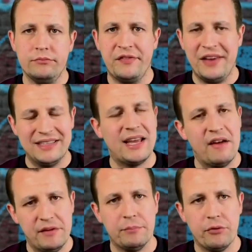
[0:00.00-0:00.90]
things
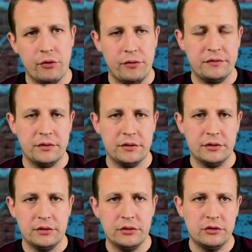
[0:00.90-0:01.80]
have improved.
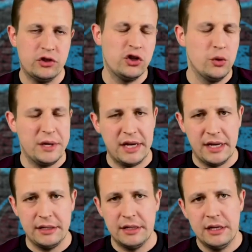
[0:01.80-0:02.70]

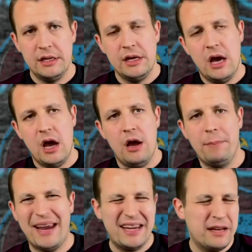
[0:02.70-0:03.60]
Stewarding,
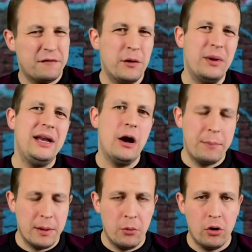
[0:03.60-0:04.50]
making it feel a little
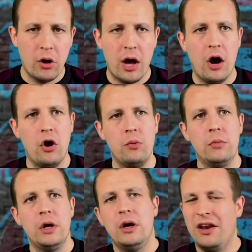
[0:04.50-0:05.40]
bit more like
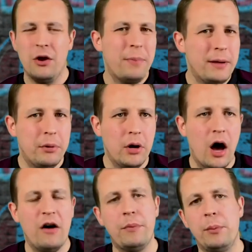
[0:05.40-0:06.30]
home. I know people
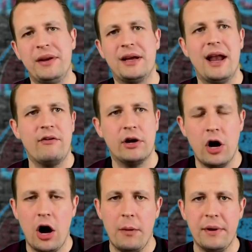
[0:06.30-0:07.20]
laugh, but with the claret
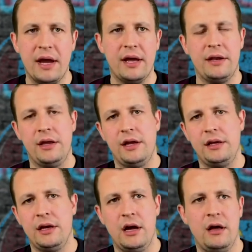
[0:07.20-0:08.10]
carpet,
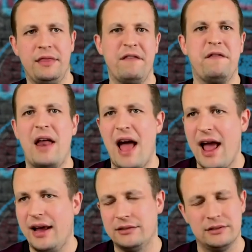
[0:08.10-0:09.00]
the
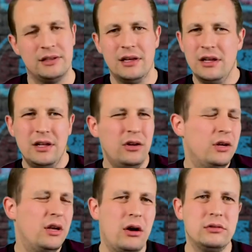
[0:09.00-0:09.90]
flags, and look,